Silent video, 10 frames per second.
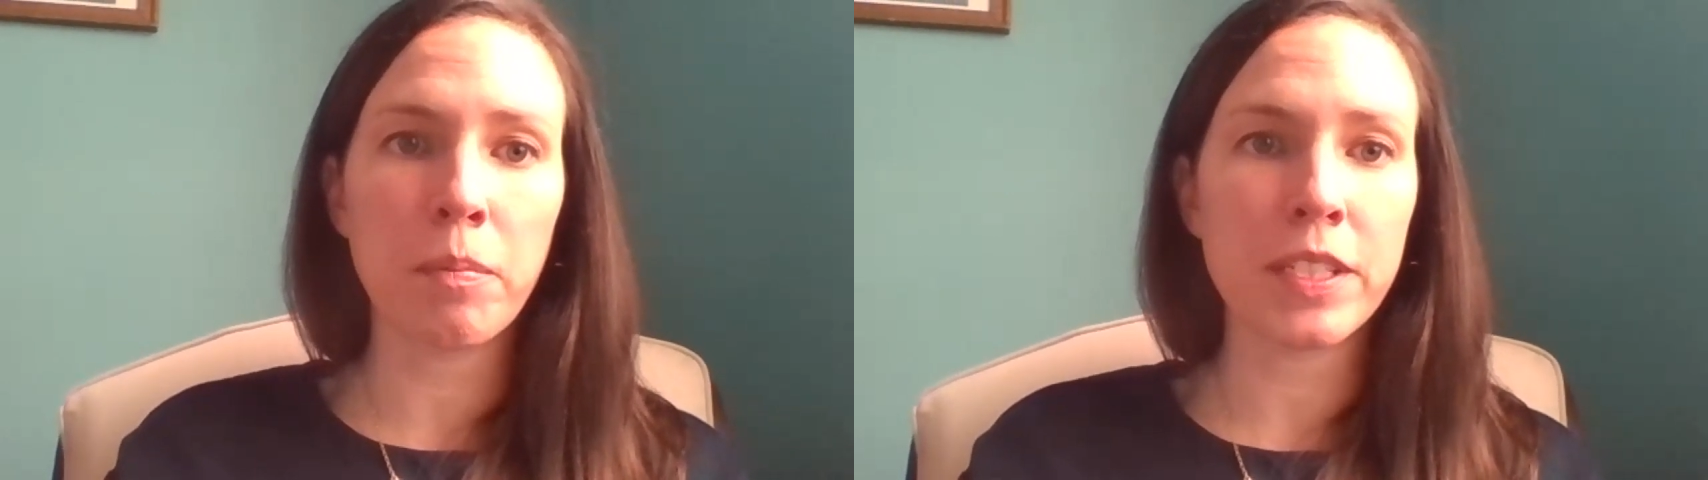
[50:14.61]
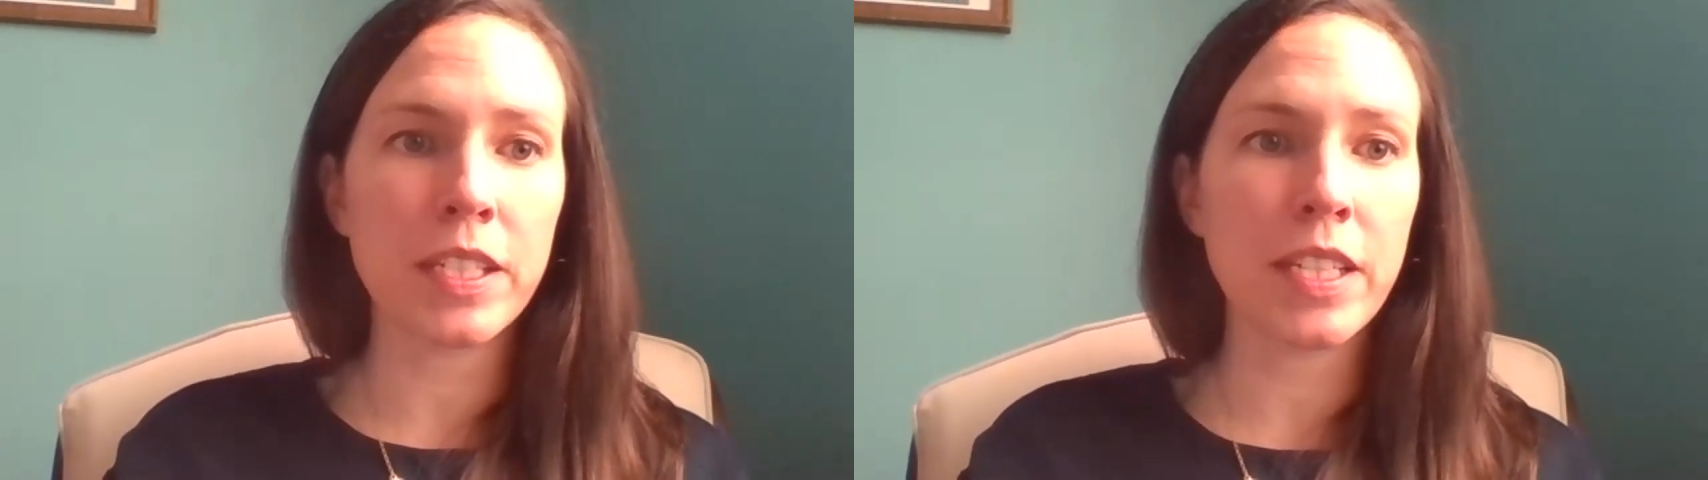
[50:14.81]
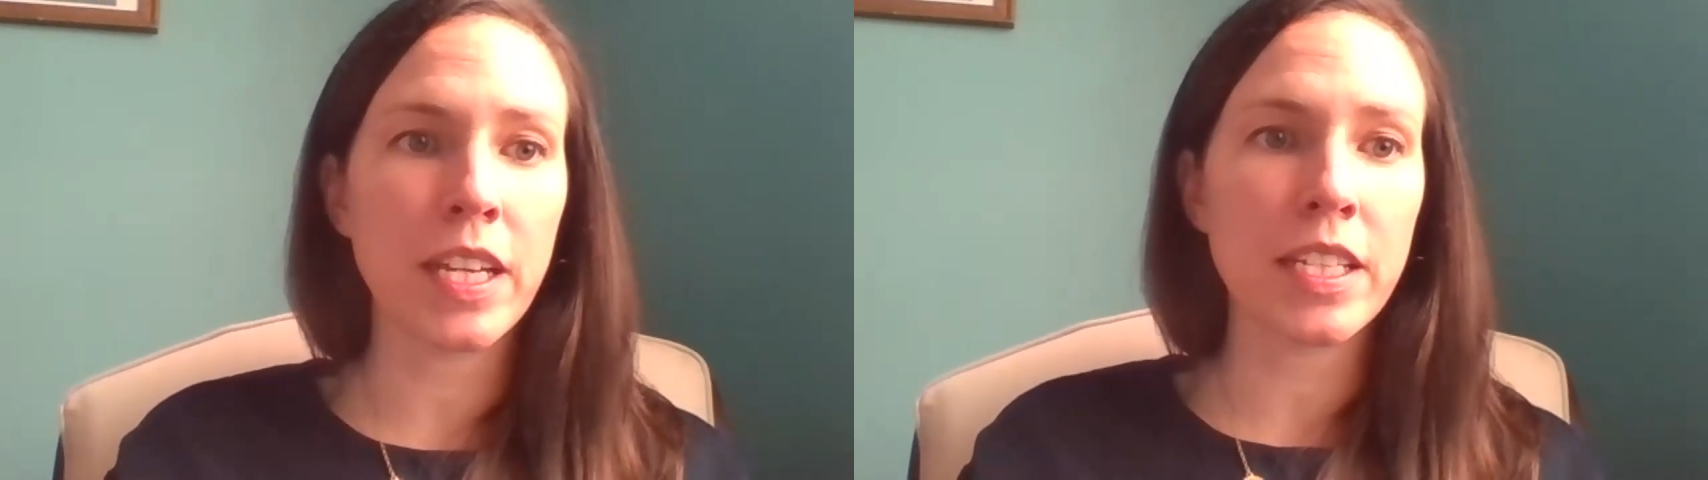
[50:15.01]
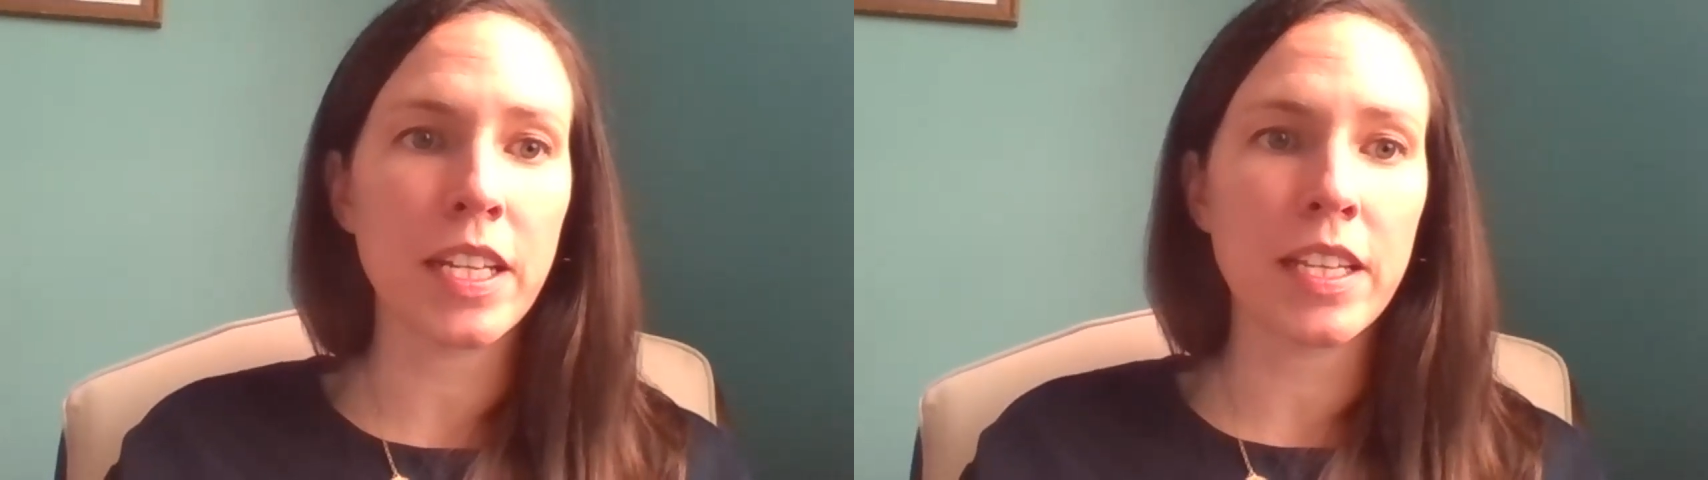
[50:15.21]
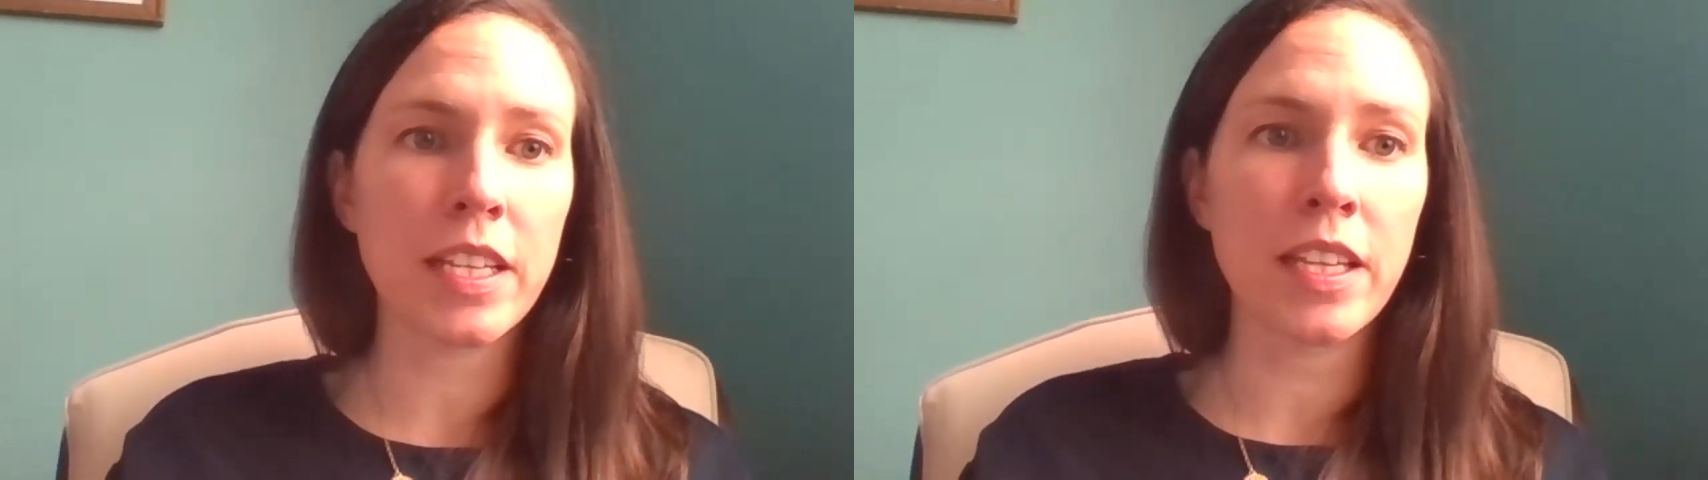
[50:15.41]

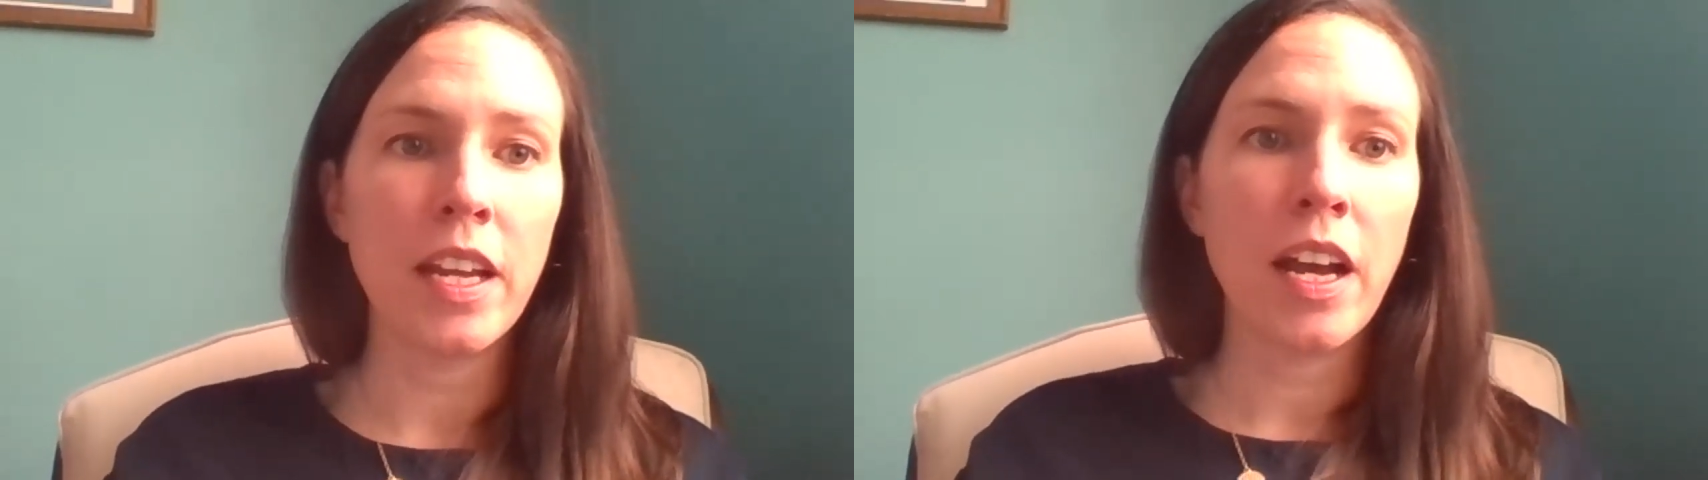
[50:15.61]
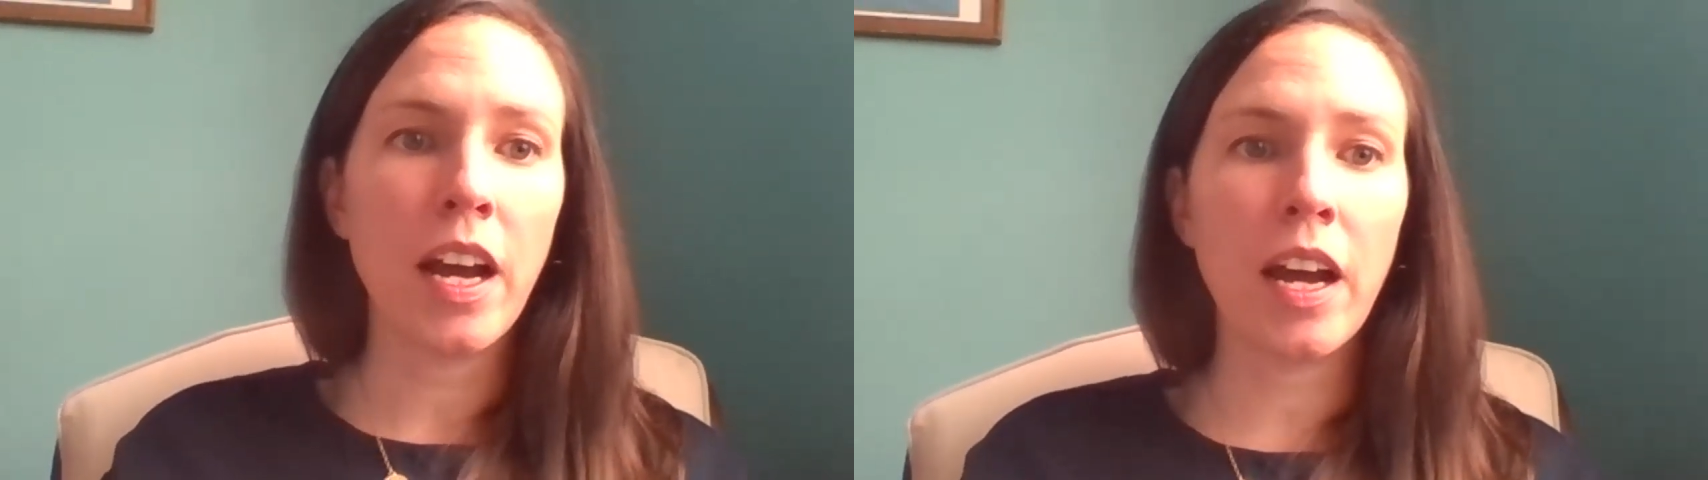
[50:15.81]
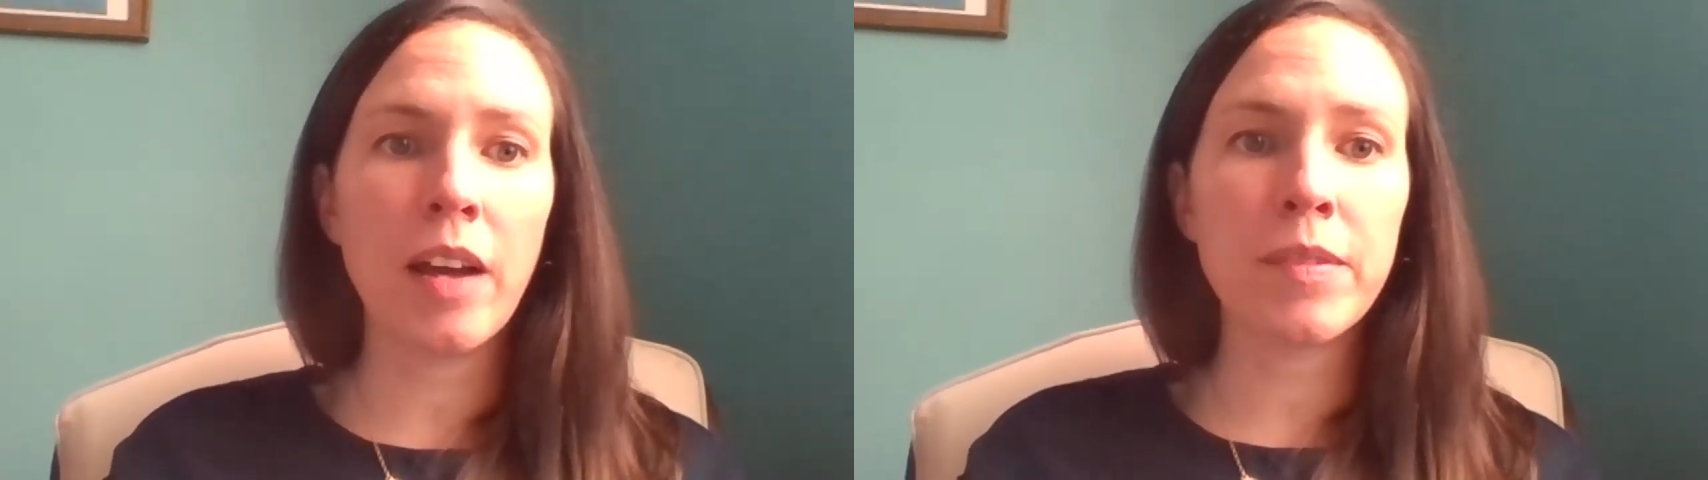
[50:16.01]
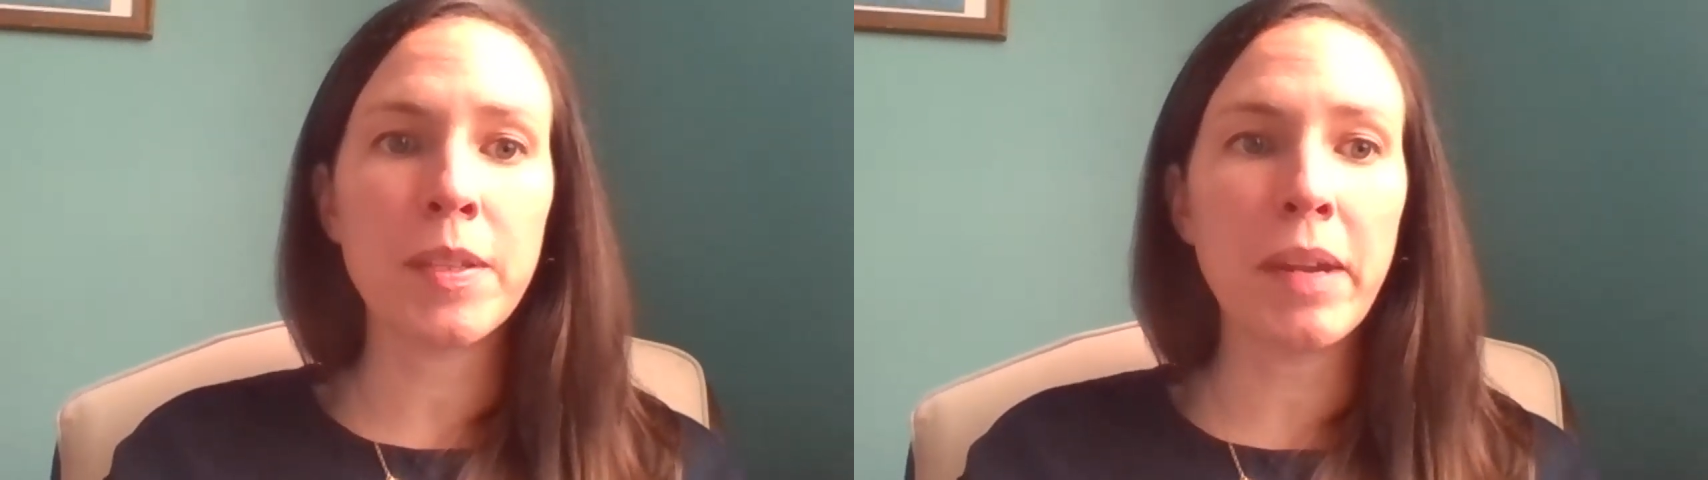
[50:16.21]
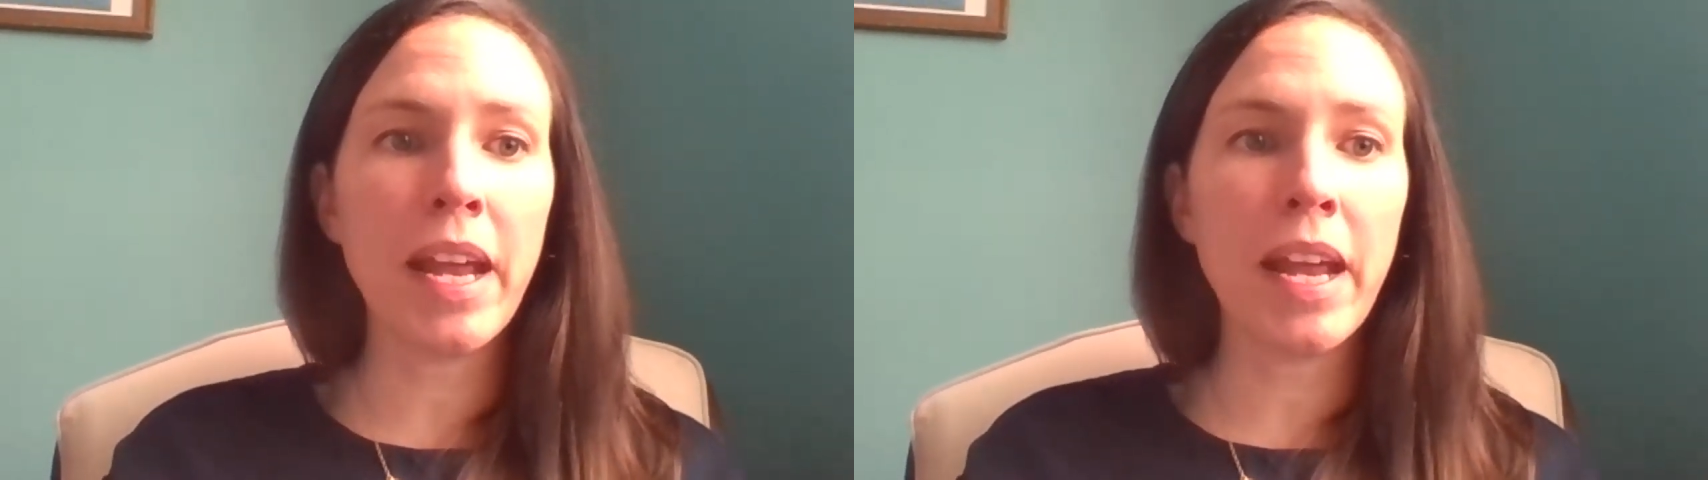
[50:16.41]
presentation. Um,